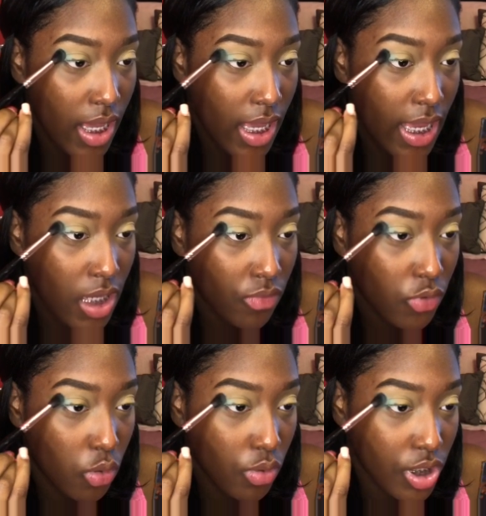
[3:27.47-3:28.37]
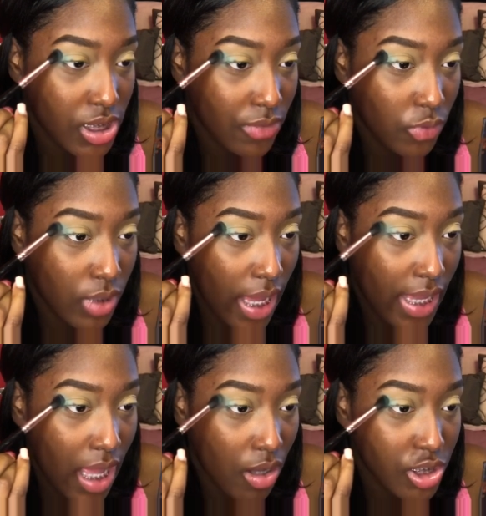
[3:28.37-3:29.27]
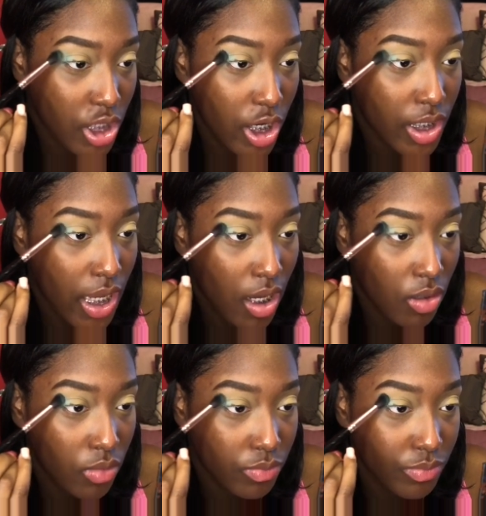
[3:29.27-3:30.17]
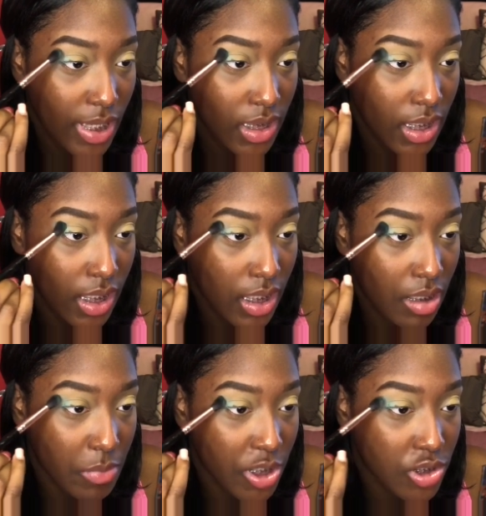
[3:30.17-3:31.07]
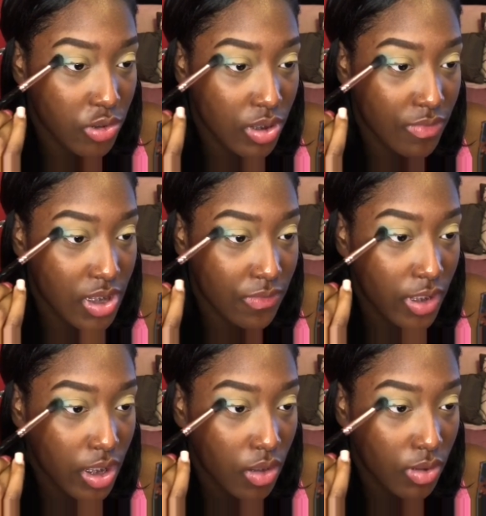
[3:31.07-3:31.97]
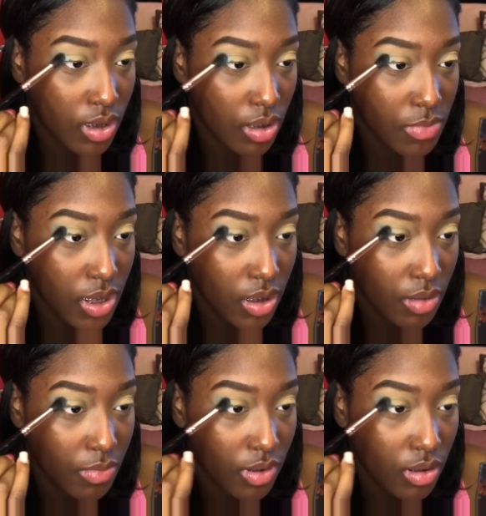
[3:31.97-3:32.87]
And of course, if you like how it turned out at the end, make sure you give this video a thumbs up.